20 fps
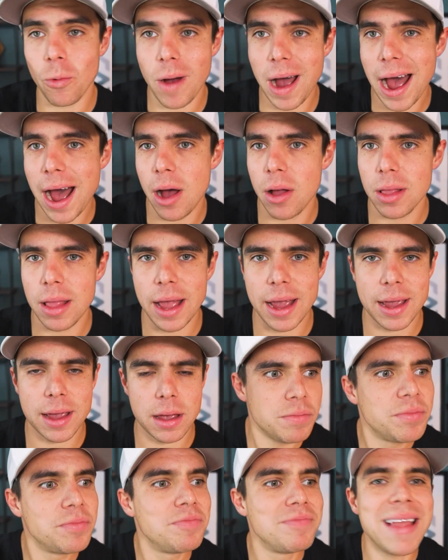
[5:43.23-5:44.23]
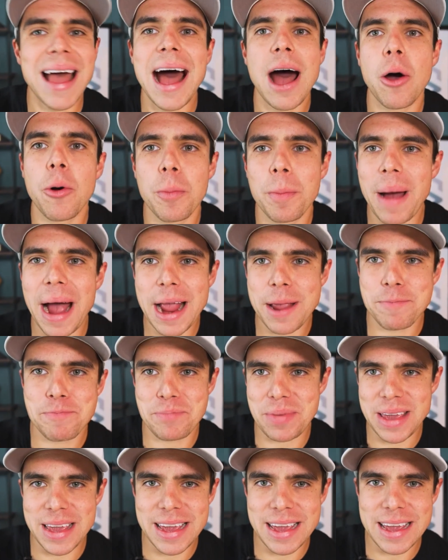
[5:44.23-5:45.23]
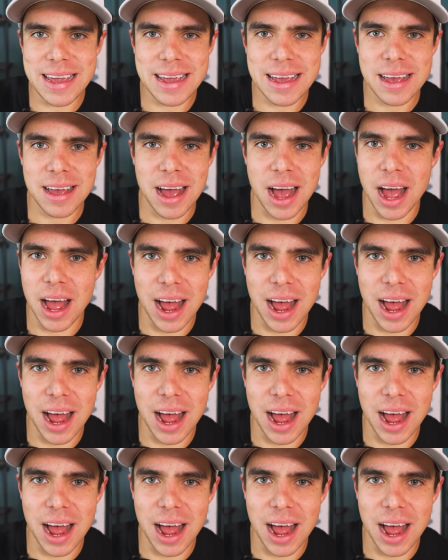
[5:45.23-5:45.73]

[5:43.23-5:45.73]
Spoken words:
wow, like now might be